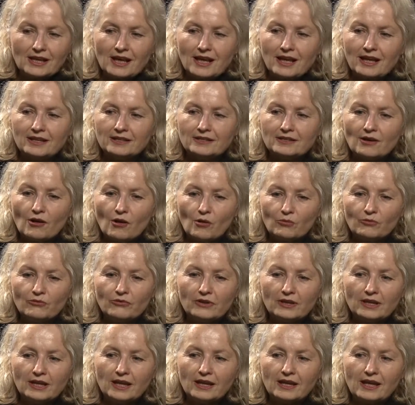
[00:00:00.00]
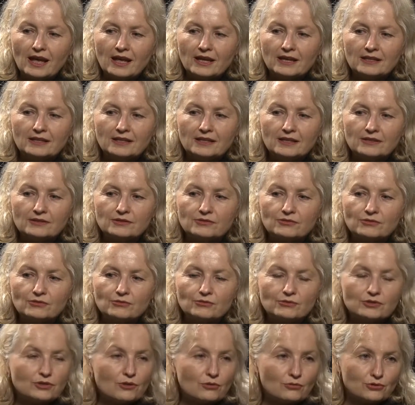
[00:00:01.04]
And hopefully, again, uh, through
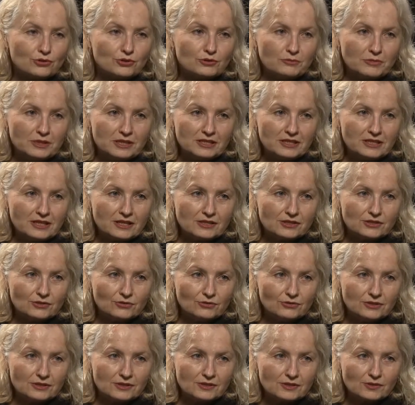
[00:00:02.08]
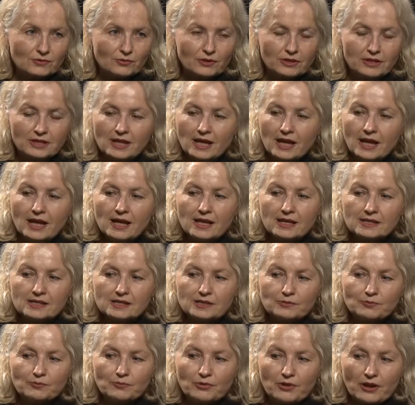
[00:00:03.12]
social media, students will
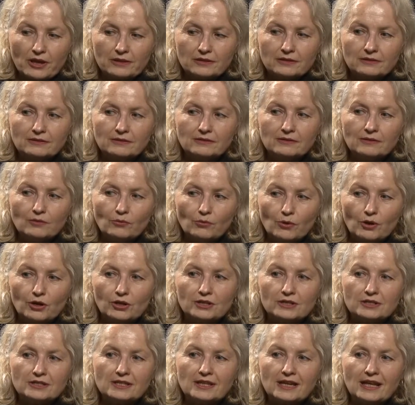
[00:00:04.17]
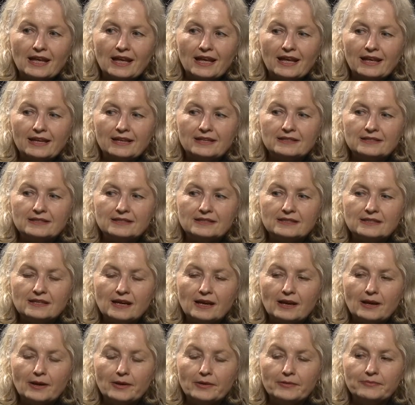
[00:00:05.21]
spread the word and
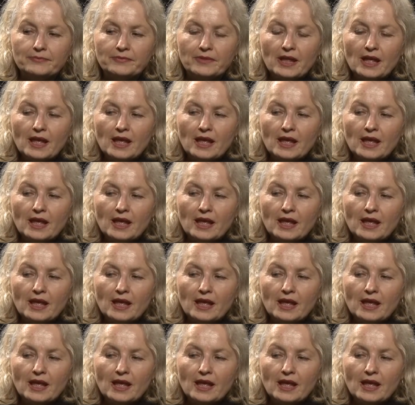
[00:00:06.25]
um,